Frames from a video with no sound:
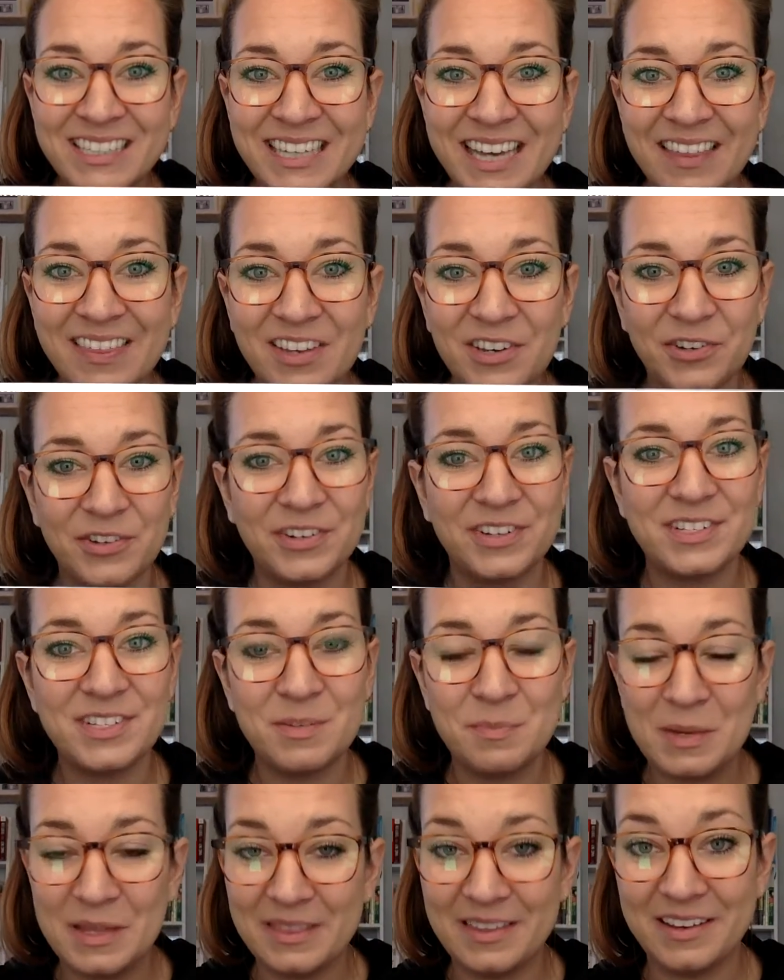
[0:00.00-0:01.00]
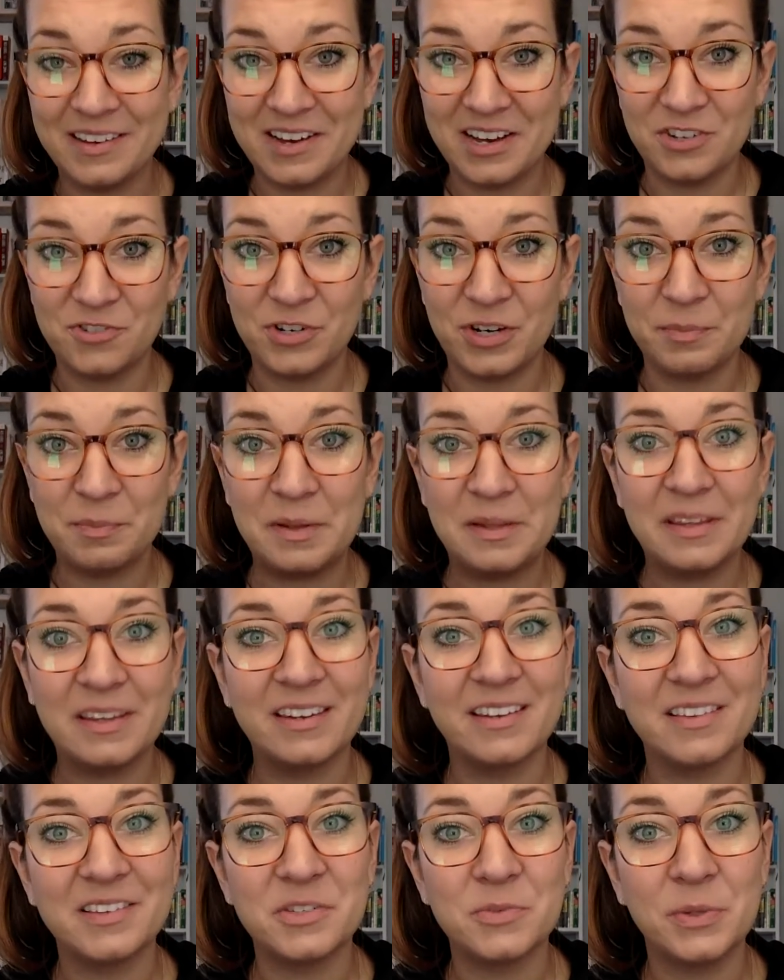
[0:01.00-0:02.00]
and then you're going to submit that contract by the
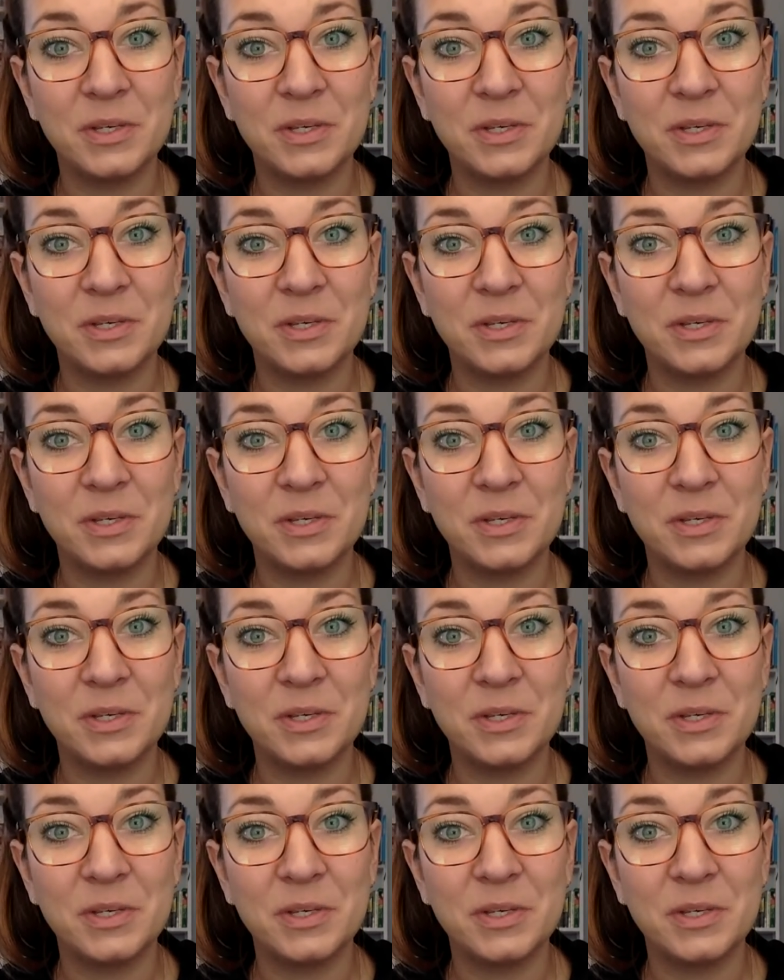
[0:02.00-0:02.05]
end of this